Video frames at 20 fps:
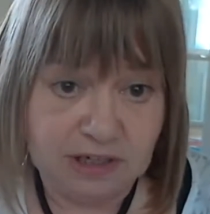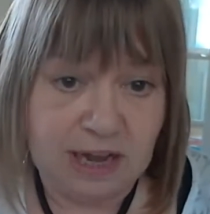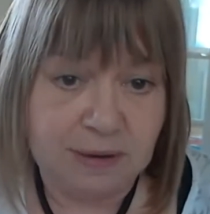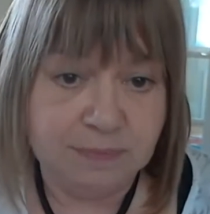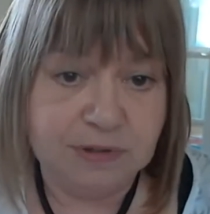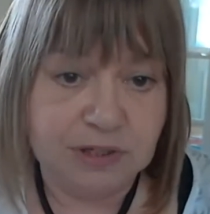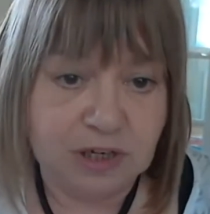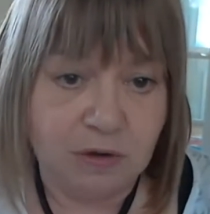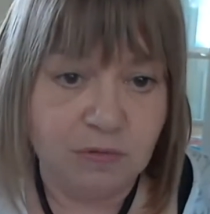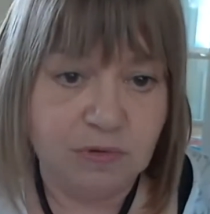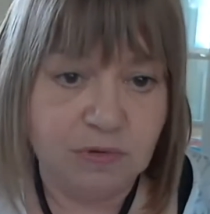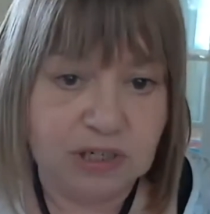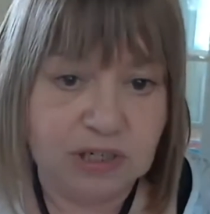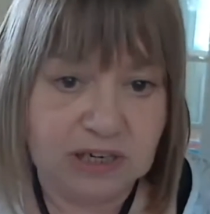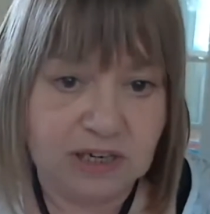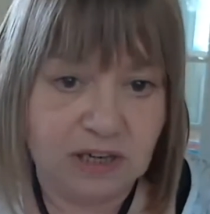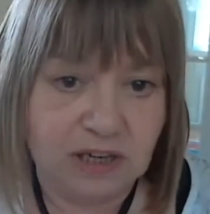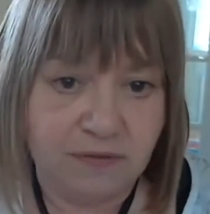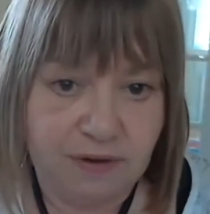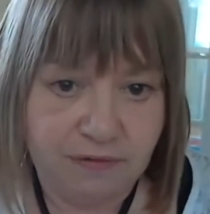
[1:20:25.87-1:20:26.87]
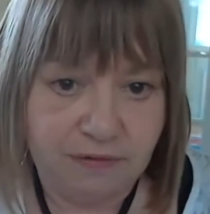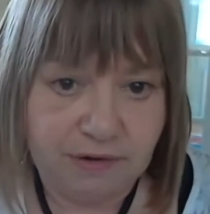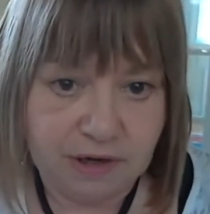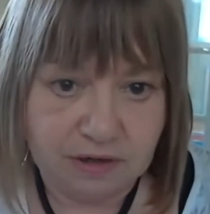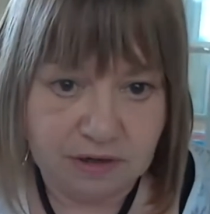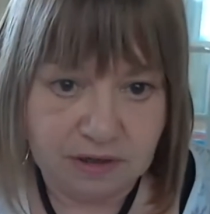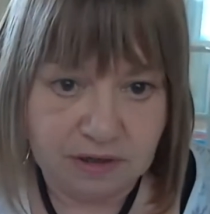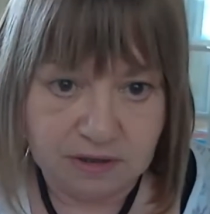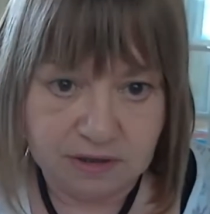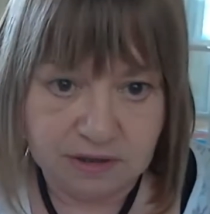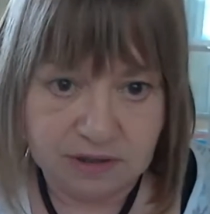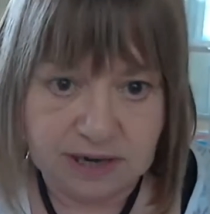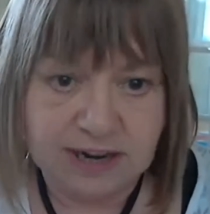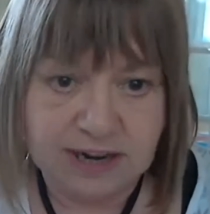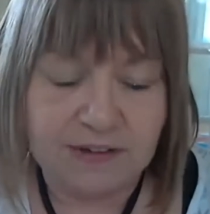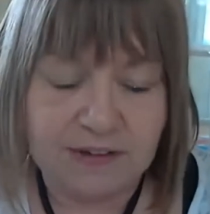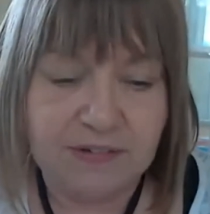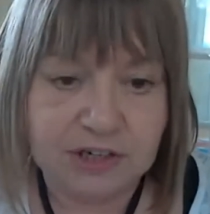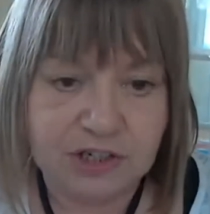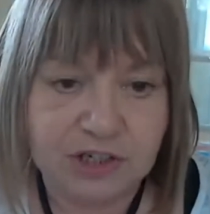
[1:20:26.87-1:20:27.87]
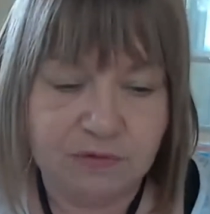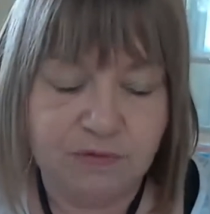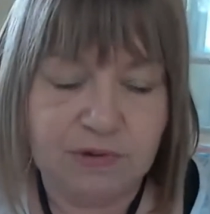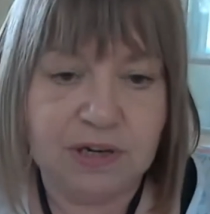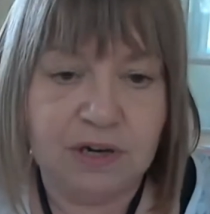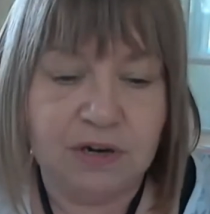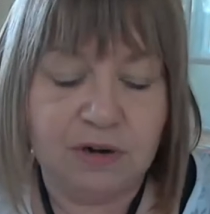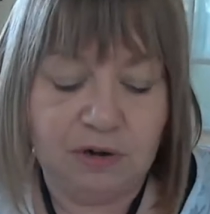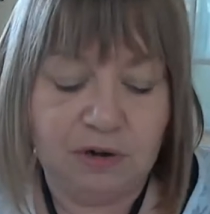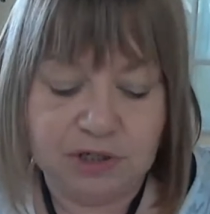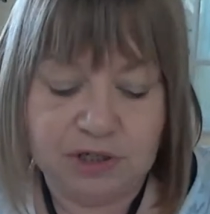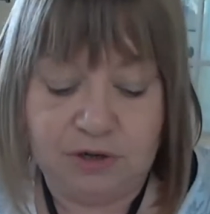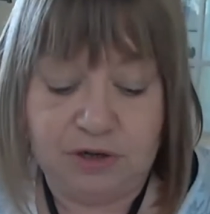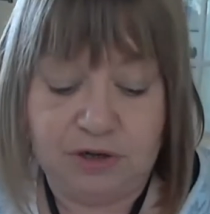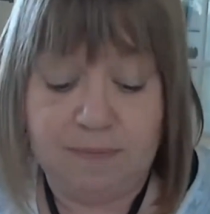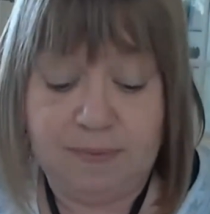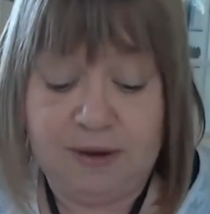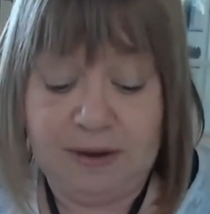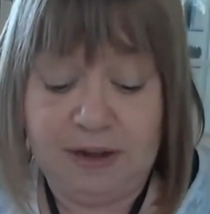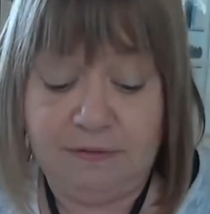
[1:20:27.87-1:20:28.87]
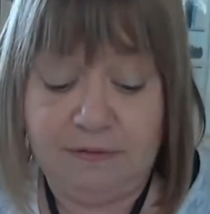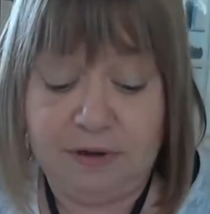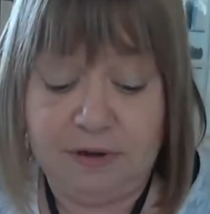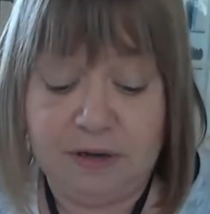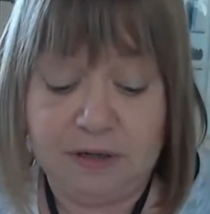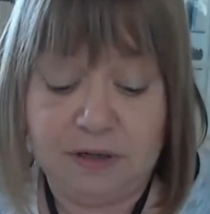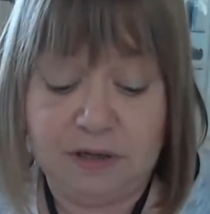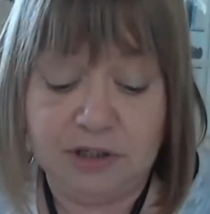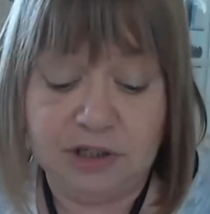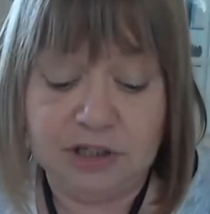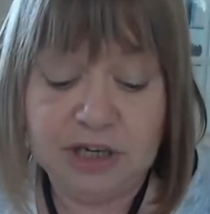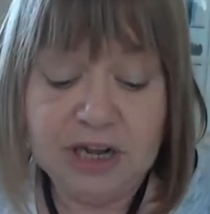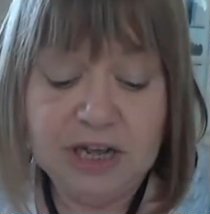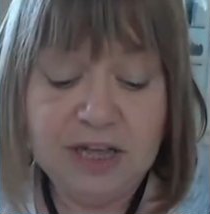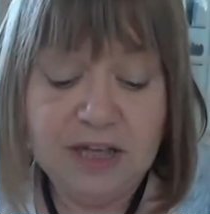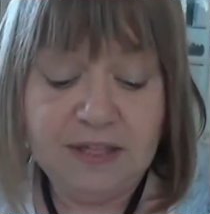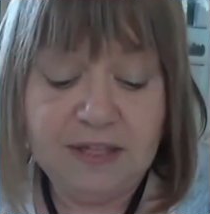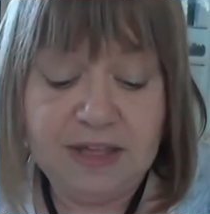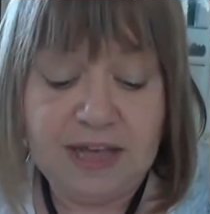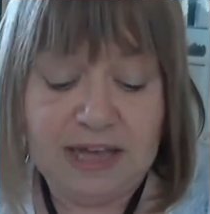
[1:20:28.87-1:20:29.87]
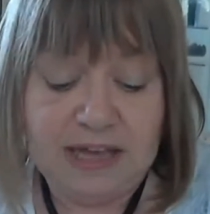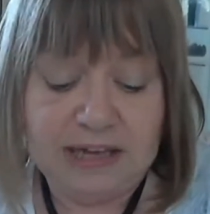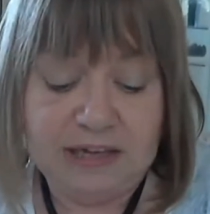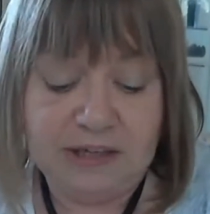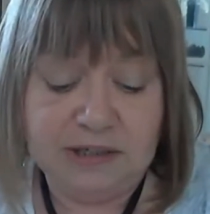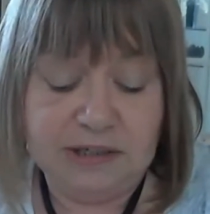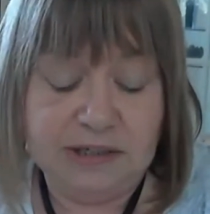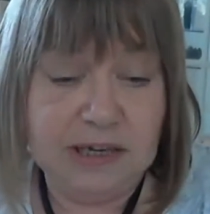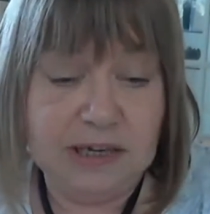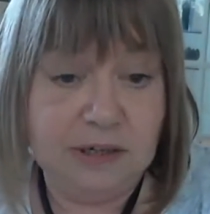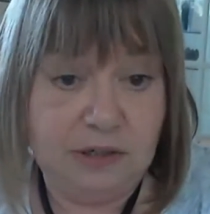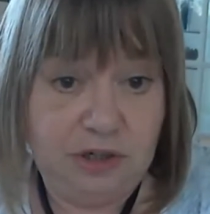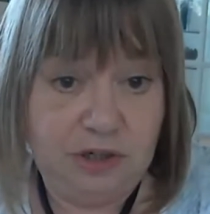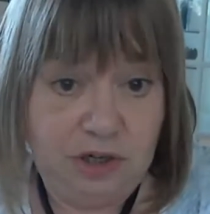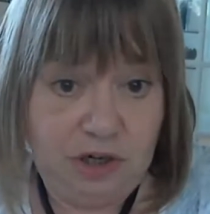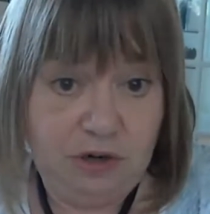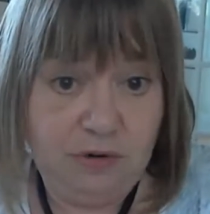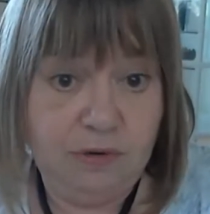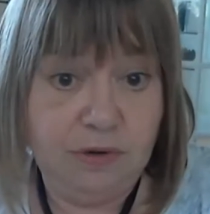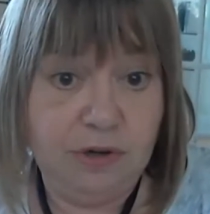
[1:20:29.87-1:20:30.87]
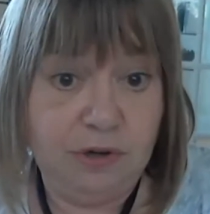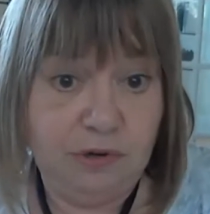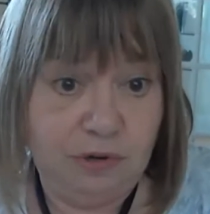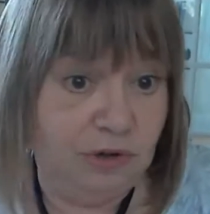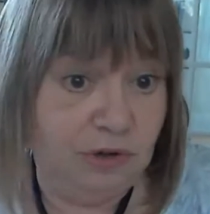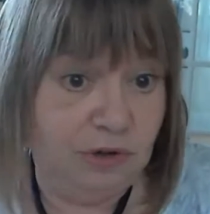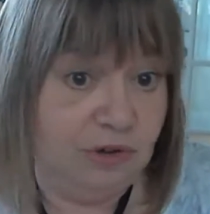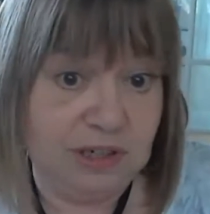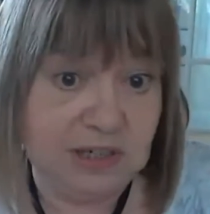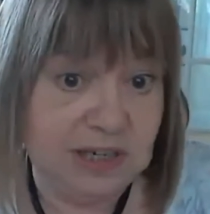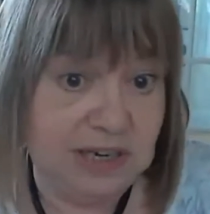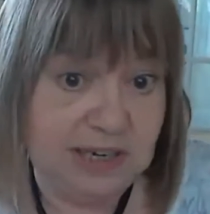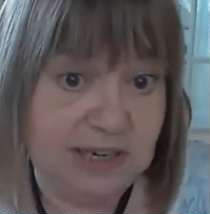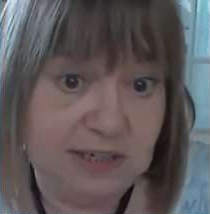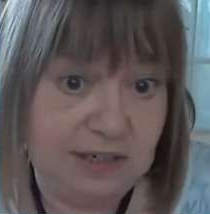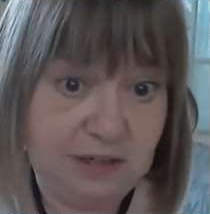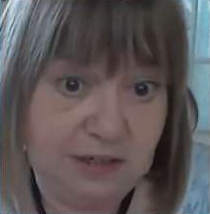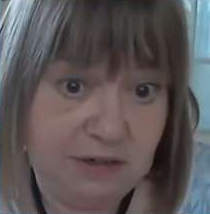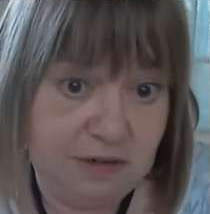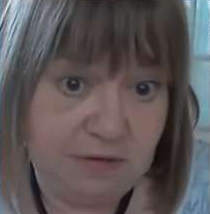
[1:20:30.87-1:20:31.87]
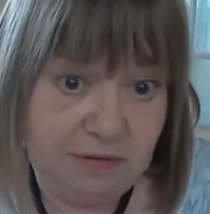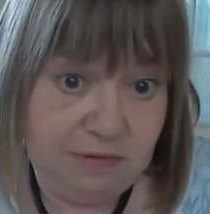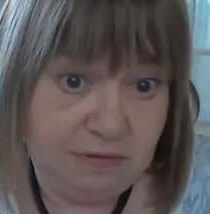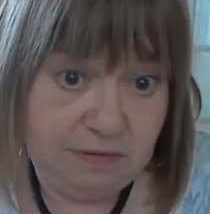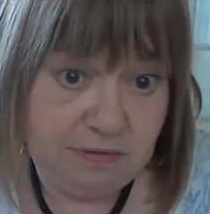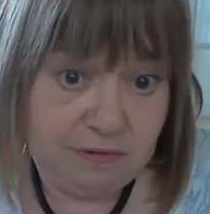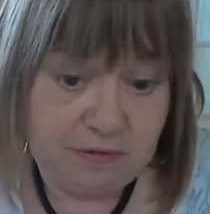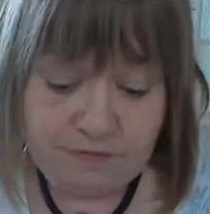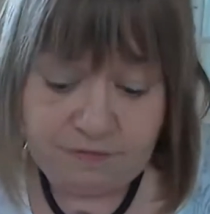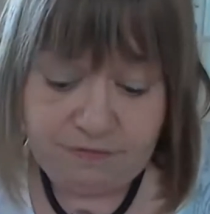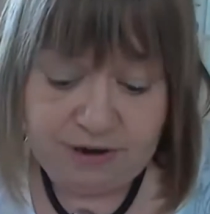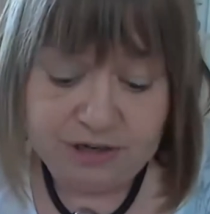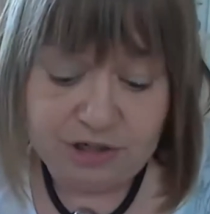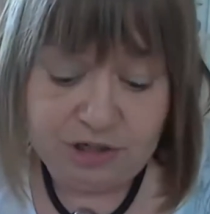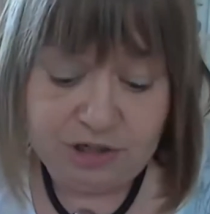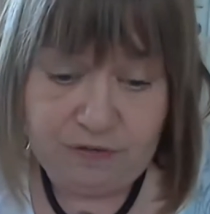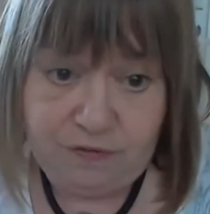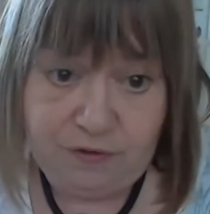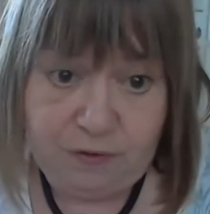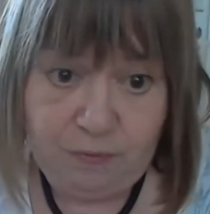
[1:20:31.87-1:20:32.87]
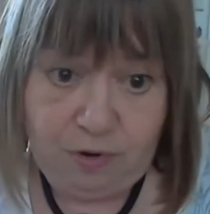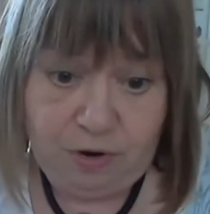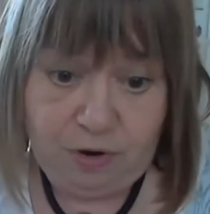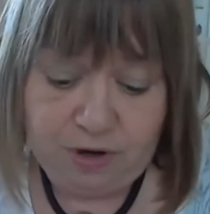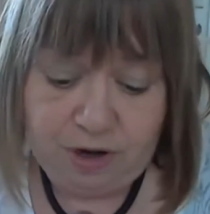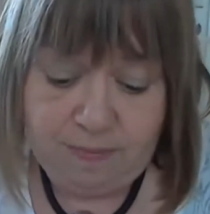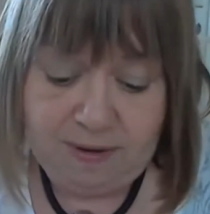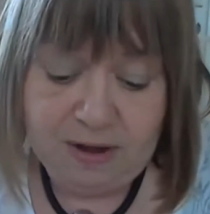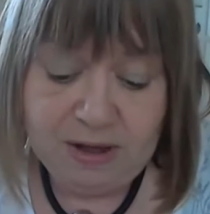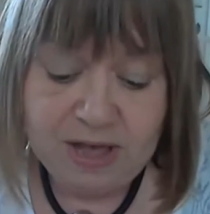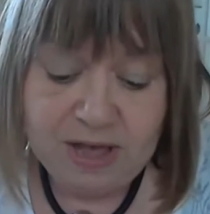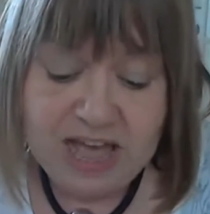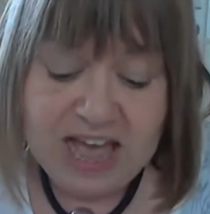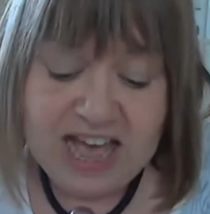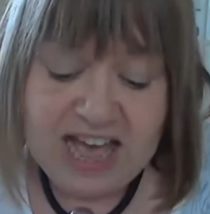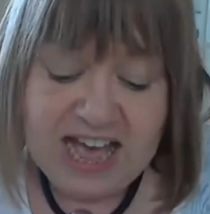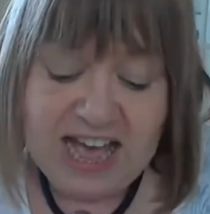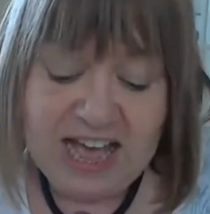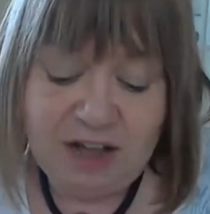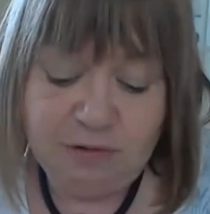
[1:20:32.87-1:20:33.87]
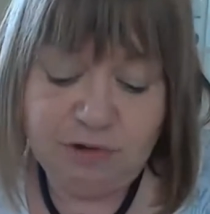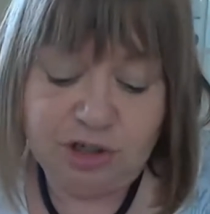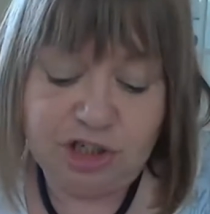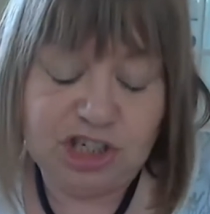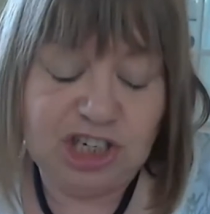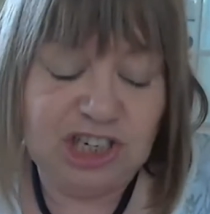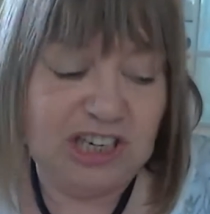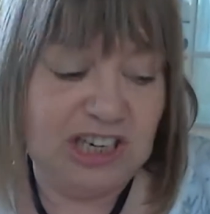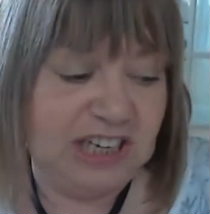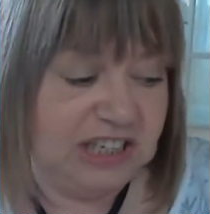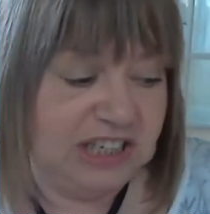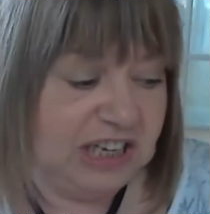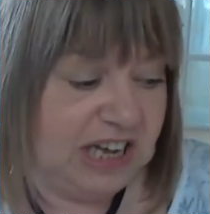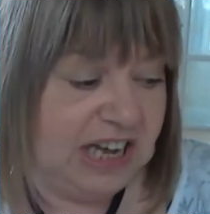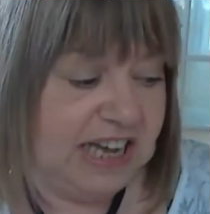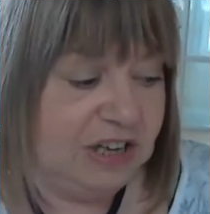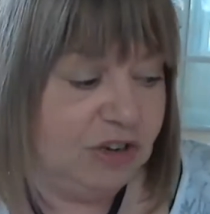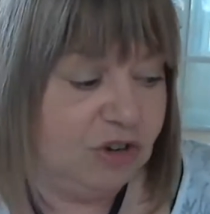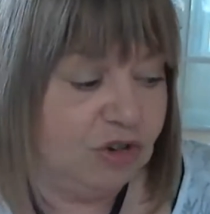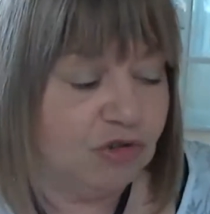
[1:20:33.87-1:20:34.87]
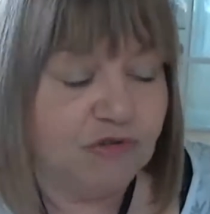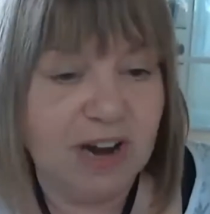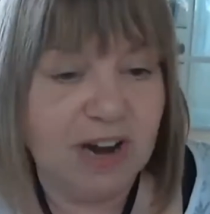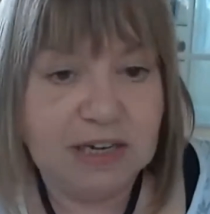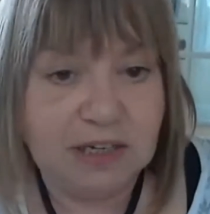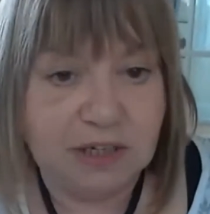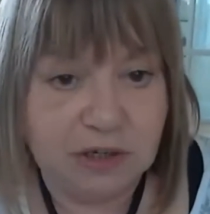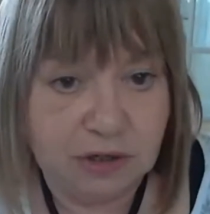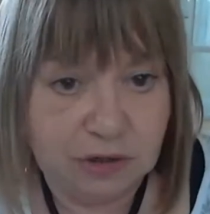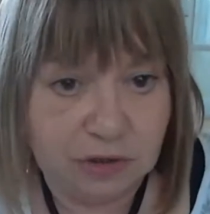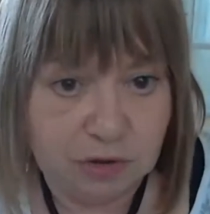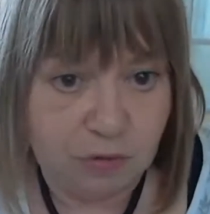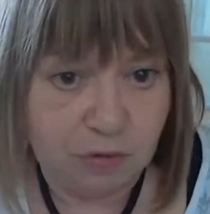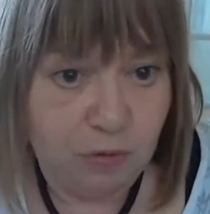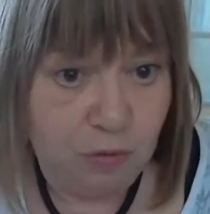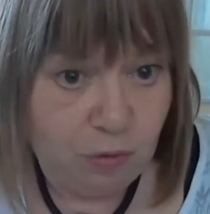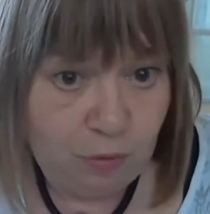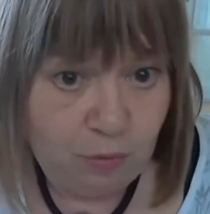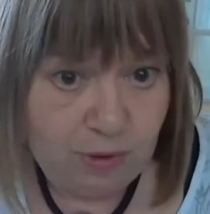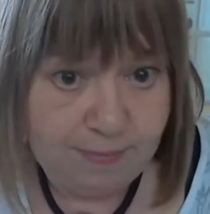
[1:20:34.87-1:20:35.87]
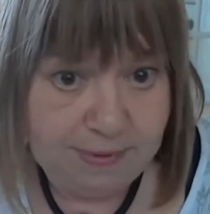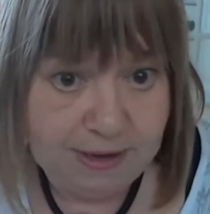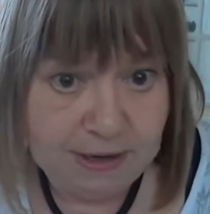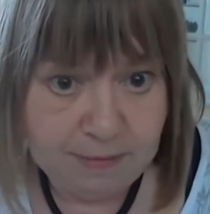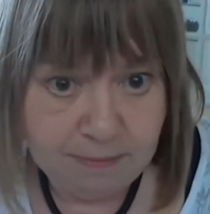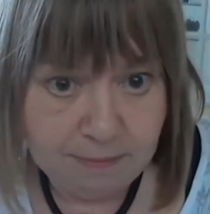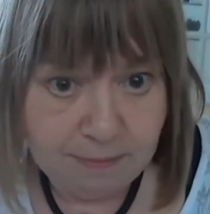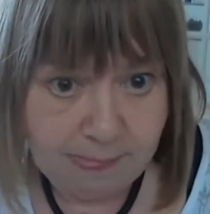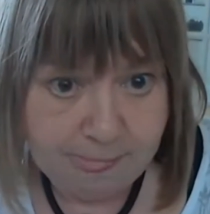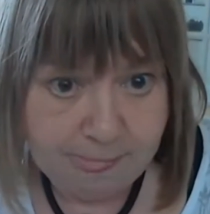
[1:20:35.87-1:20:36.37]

I'm so sick of Erika Lust, and I've actually written an article about Erika Lust that I can send to you, and you could translate into French if you want, about how she is a traitor to all women.